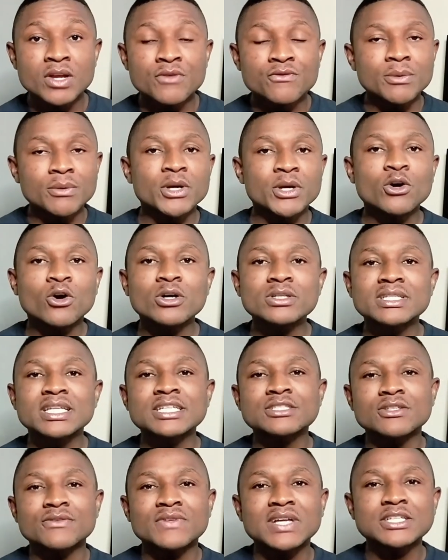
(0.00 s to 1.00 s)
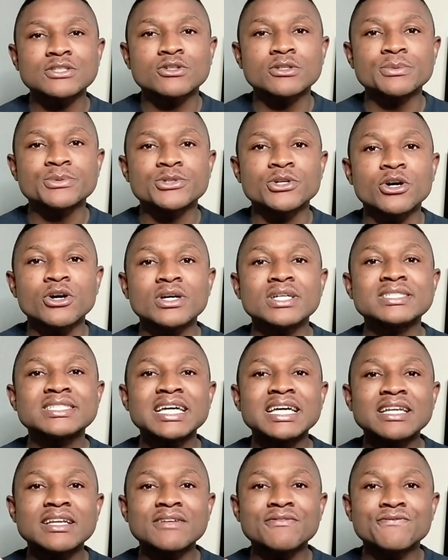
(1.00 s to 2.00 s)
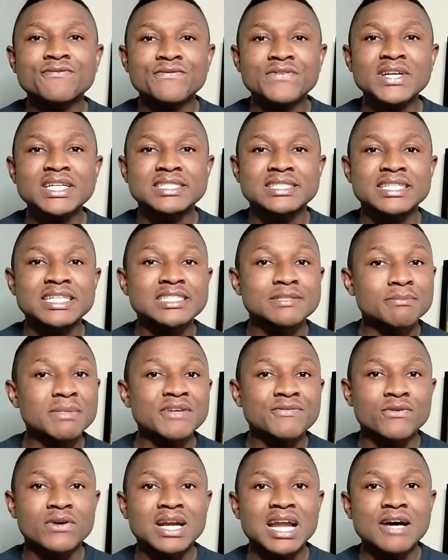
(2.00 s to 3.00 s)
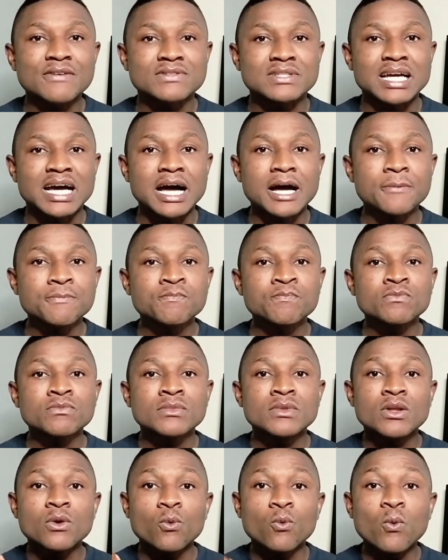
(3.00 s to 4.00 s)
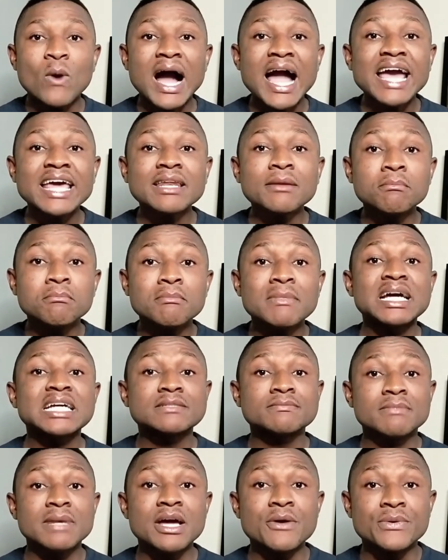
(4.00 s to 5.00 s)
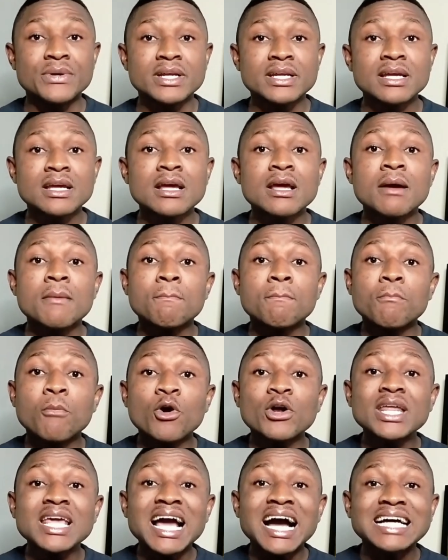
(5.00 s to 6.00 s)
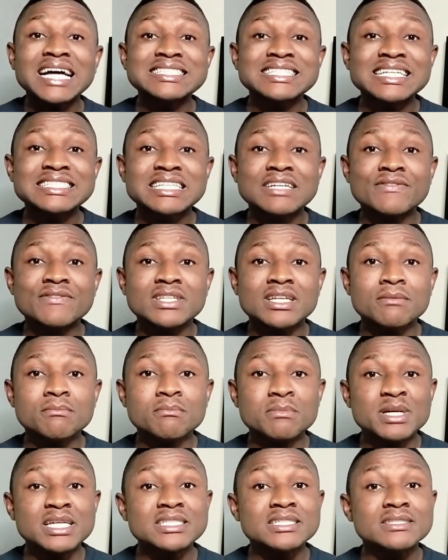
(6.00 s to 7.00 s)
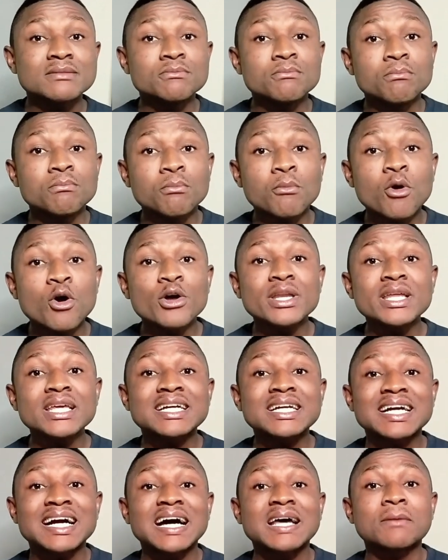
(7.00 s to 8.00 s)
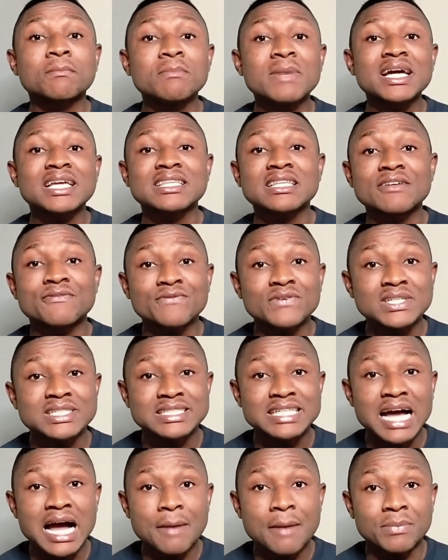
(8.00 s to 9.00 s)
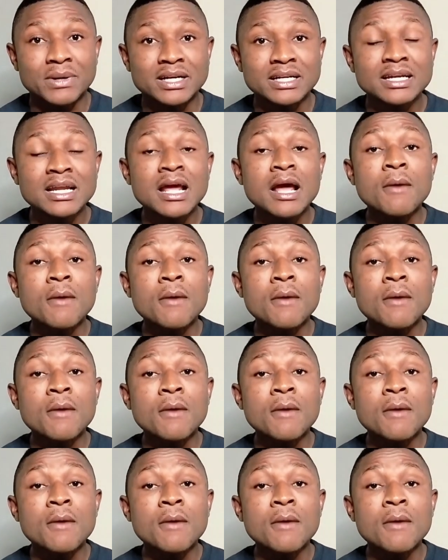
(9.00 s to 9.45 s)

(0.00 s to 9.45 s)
From the context of that scripture, it said, "Feast is made for laughter, wine makes merry." Money answers everything means money can make the feast happen.